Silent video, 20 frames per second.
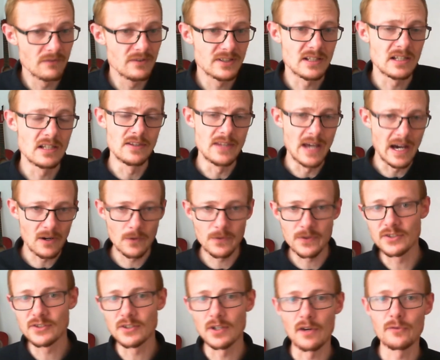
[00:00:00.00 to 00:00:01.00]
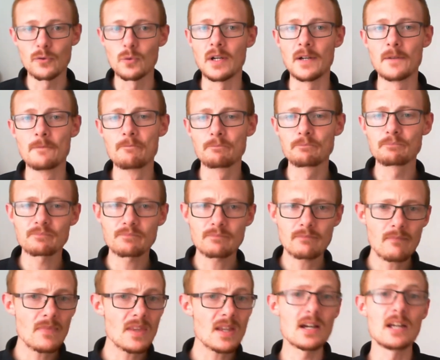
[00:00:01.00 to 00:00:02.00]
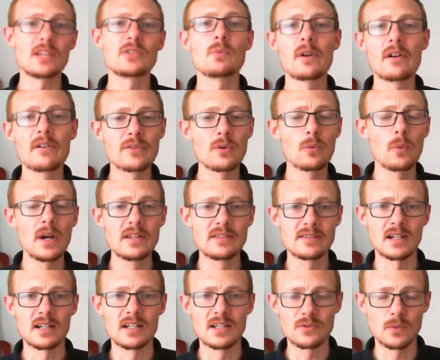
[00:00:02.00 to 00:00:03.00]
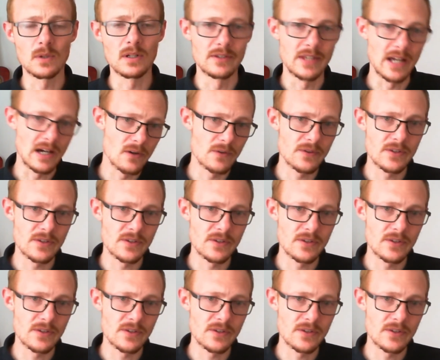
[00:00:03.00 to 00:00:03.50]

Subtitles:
obviously download the software. That's one of the ways as well.